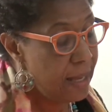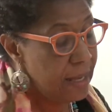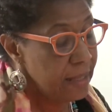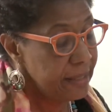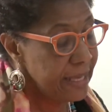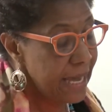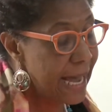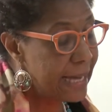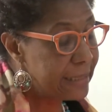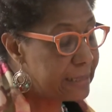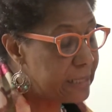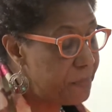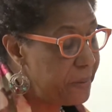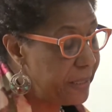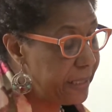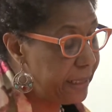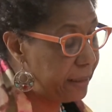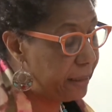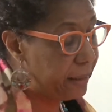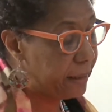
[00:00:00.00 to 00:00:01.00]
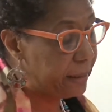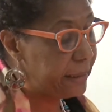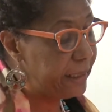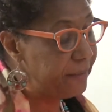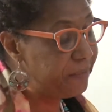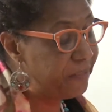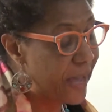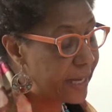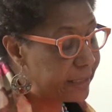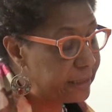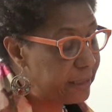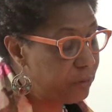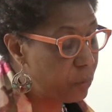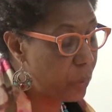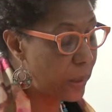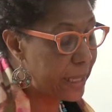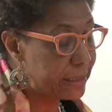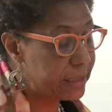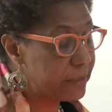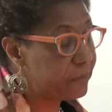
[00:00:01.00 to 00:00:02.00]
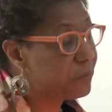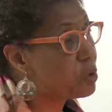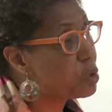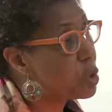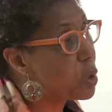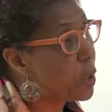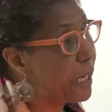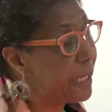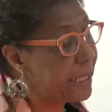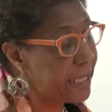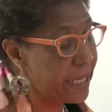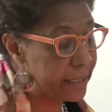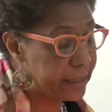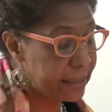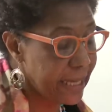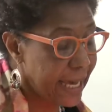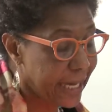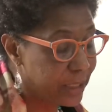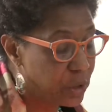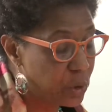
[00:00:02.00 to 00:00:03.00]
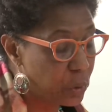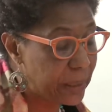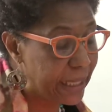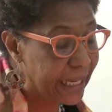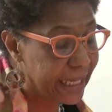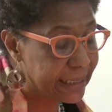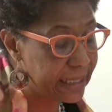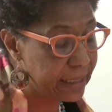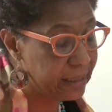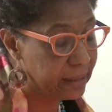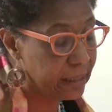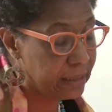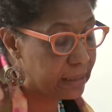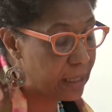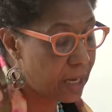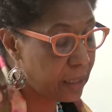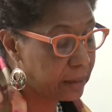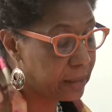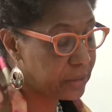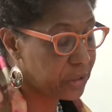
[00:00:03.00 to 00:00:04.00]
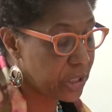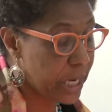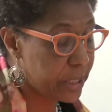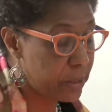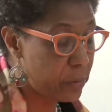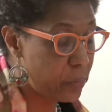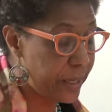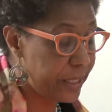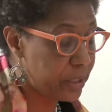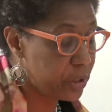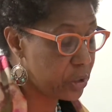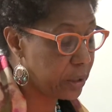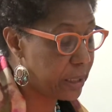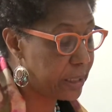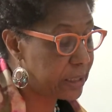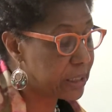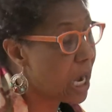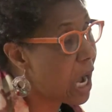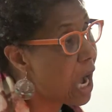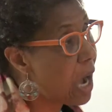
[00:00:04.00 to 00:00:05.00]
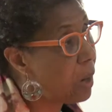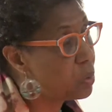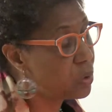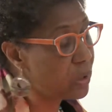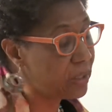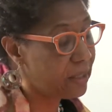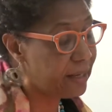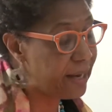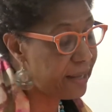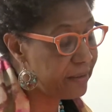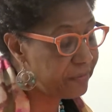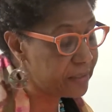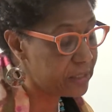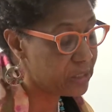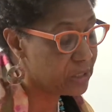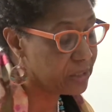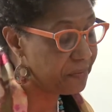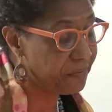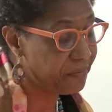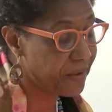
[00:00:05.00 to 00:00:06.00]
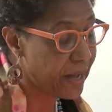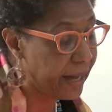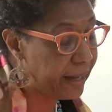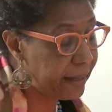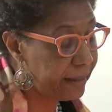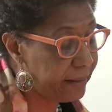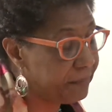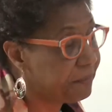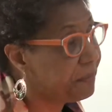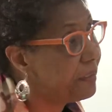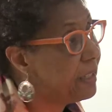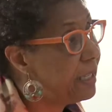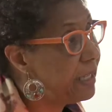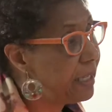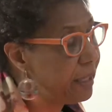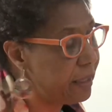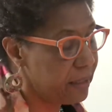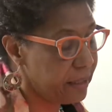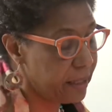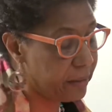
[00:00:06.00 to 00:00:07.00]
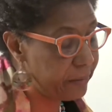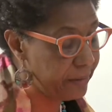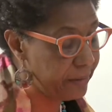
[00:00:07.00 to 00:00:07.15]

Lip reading: There has to be effective ways of training and educating the younger generation into how to live and survive in their